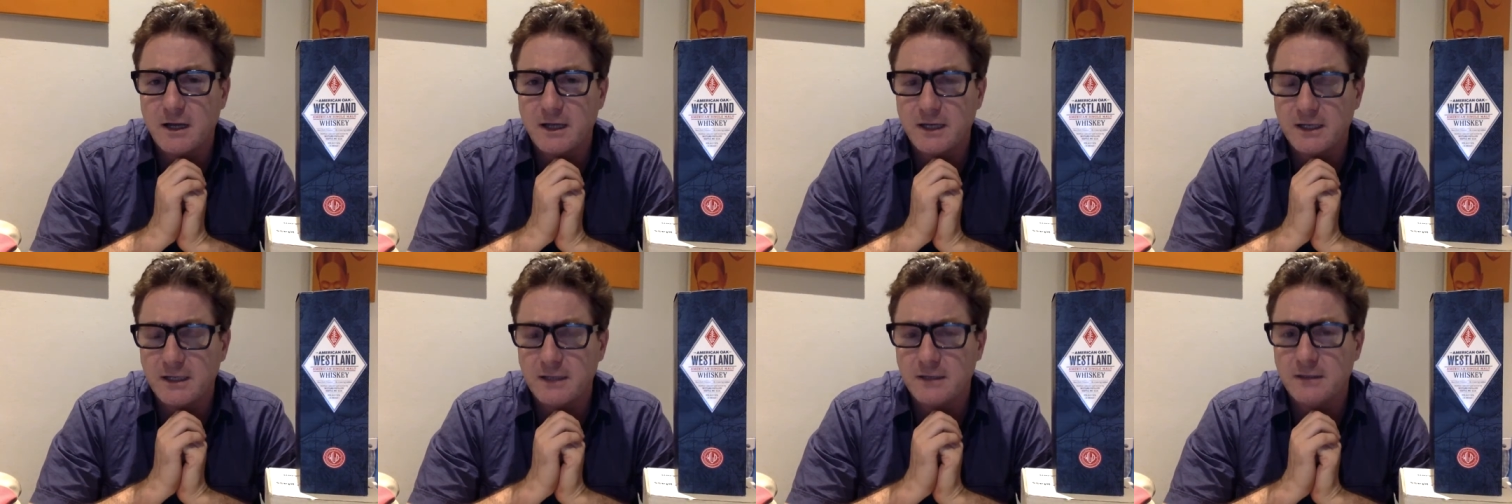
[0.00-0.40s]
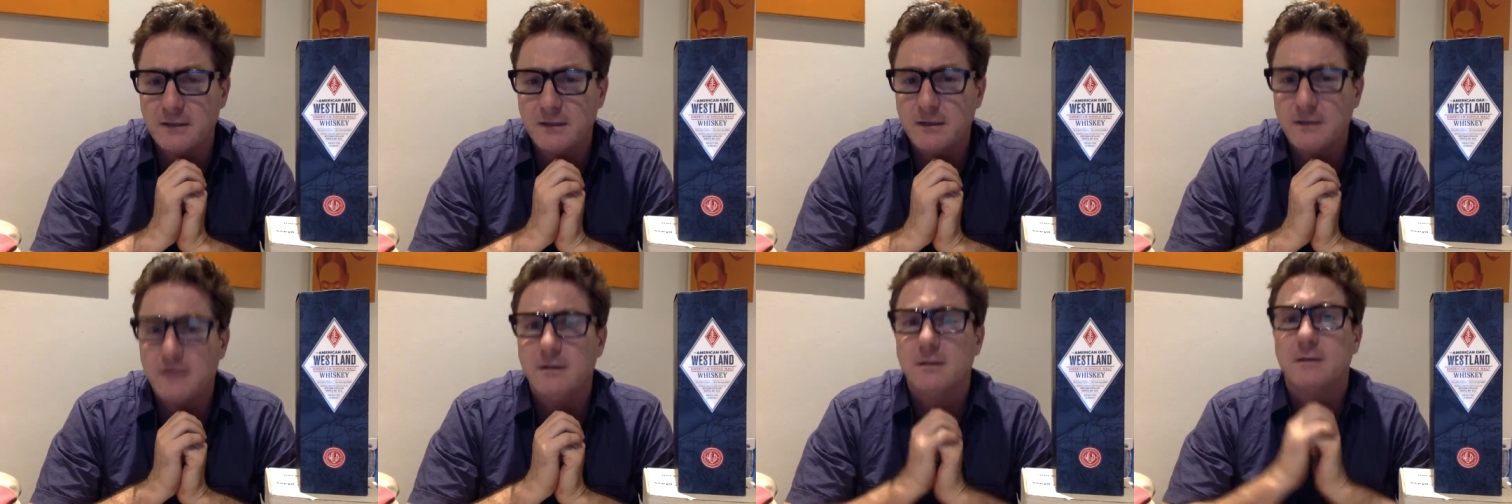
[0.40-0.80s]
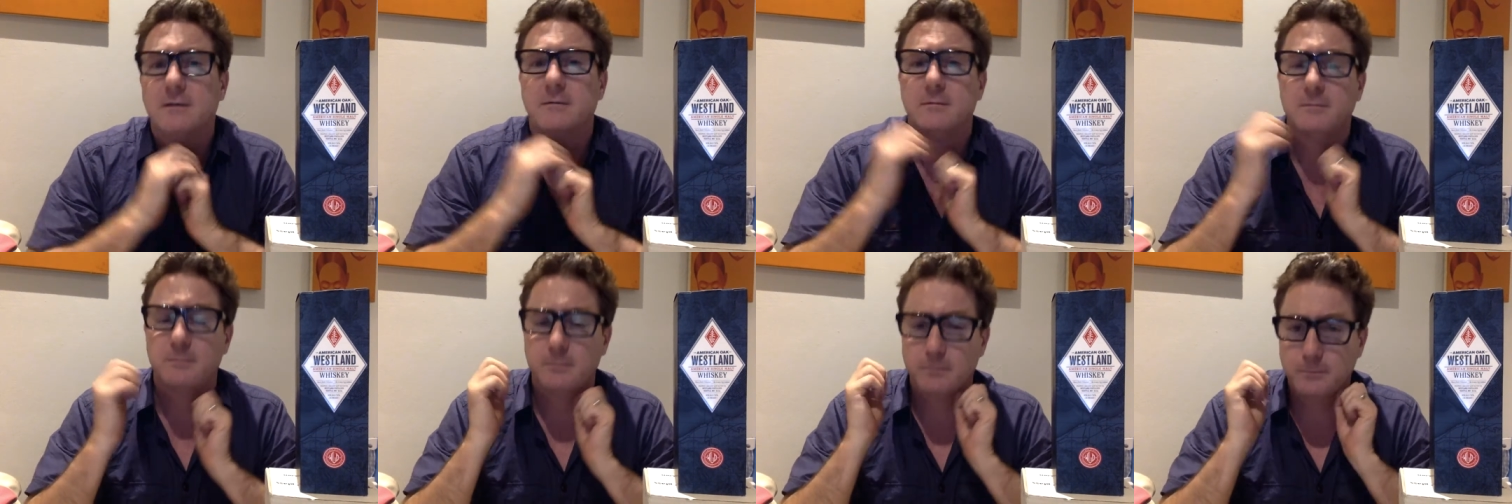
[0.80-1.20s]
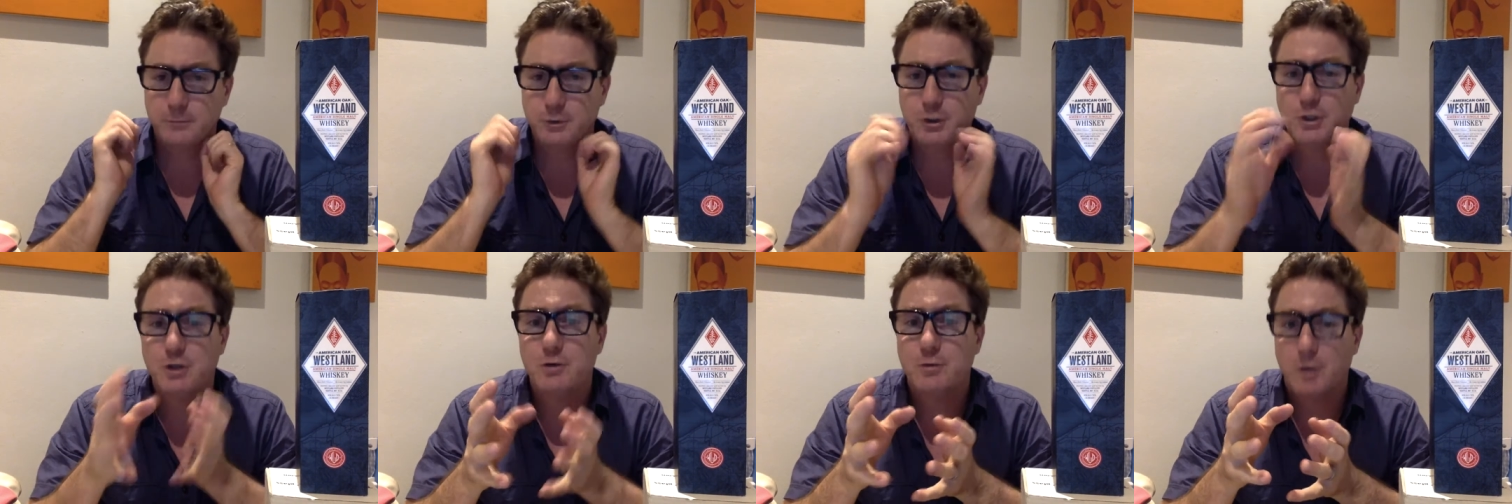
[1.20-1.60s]
in
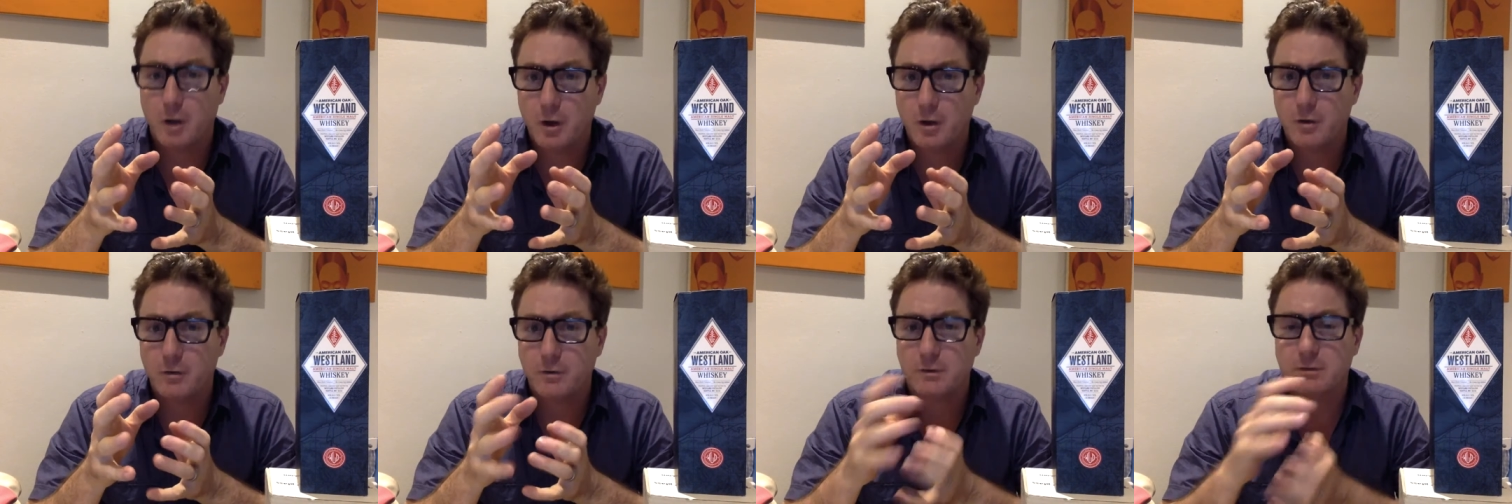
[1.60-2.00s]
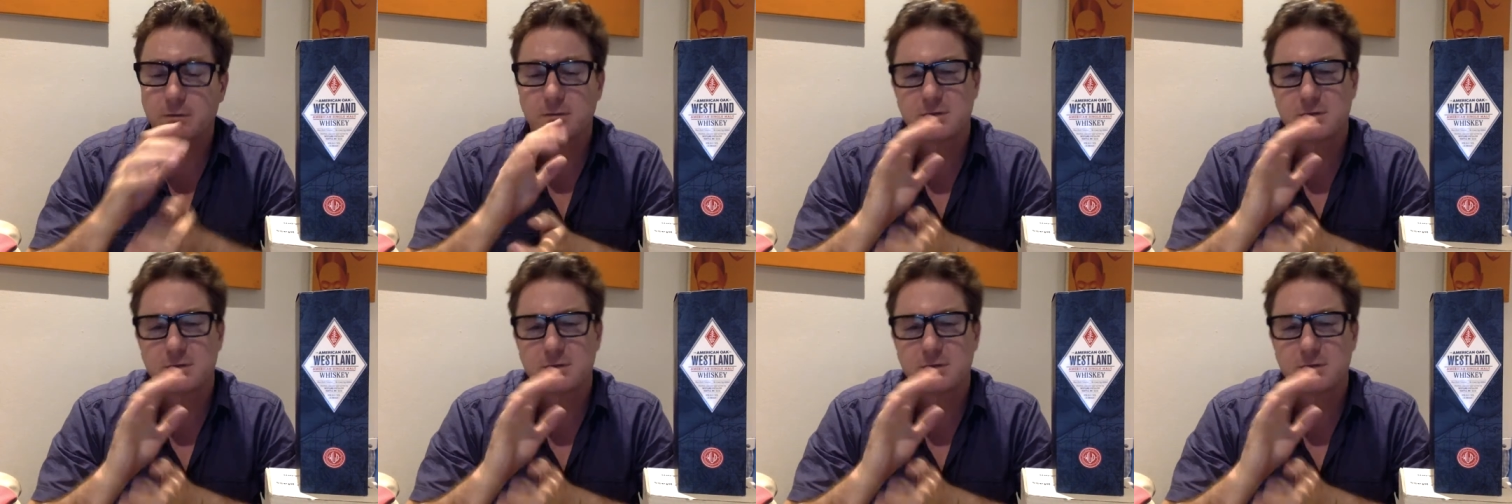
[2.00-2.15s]
new oak.